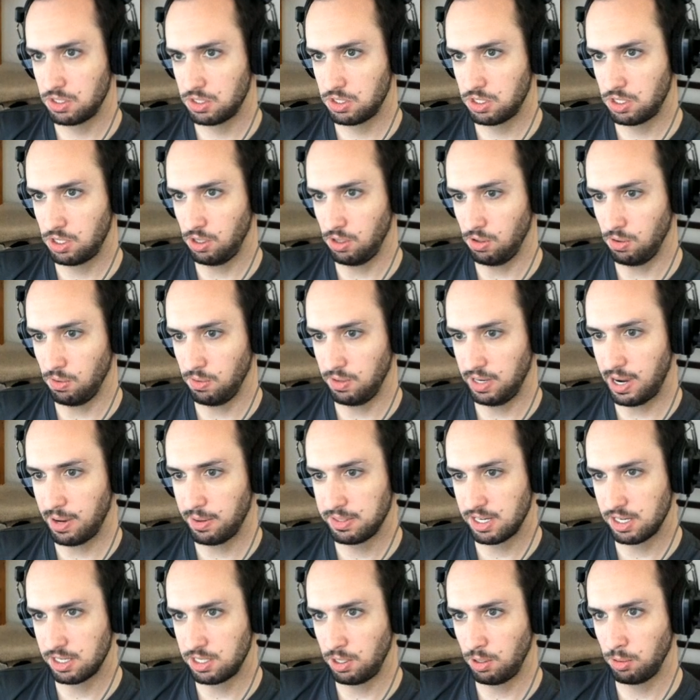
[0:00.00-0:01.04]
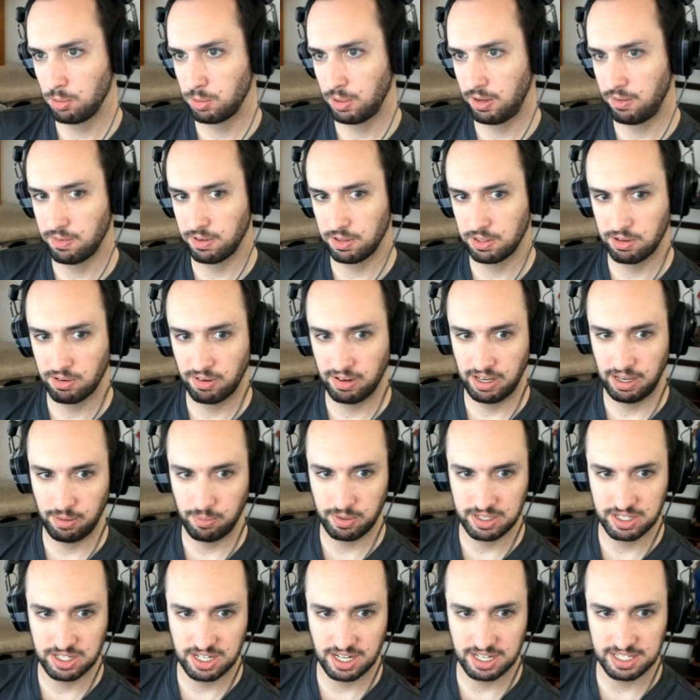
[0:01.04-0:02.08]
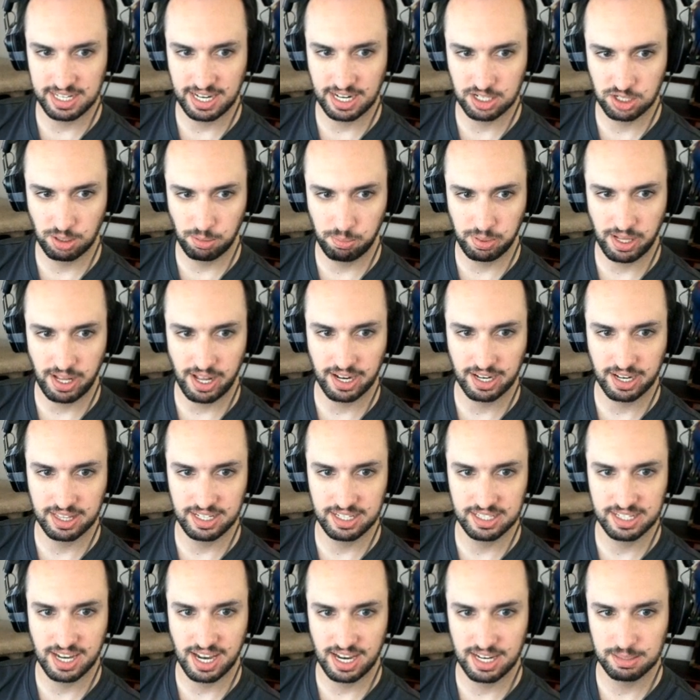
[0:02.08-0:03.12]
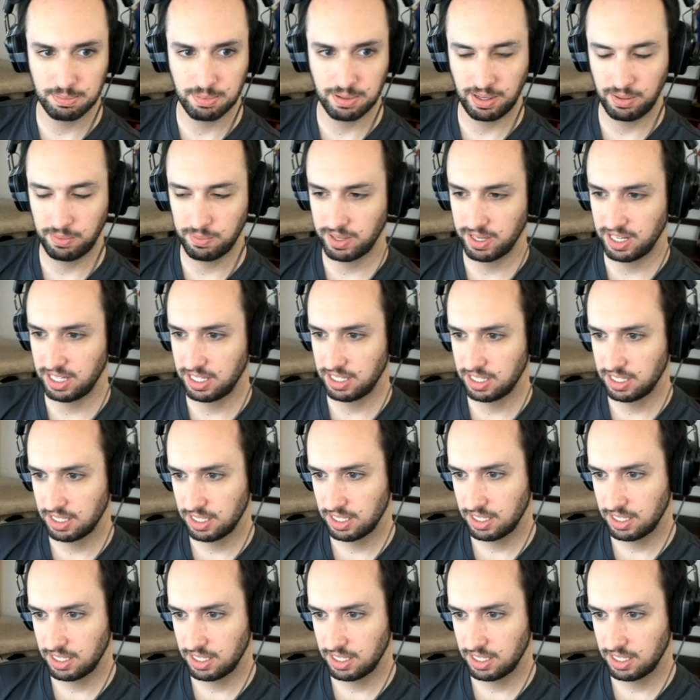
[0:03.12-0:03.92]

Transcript: two. Now it's a two three for three, which does actually block these guys pretty well.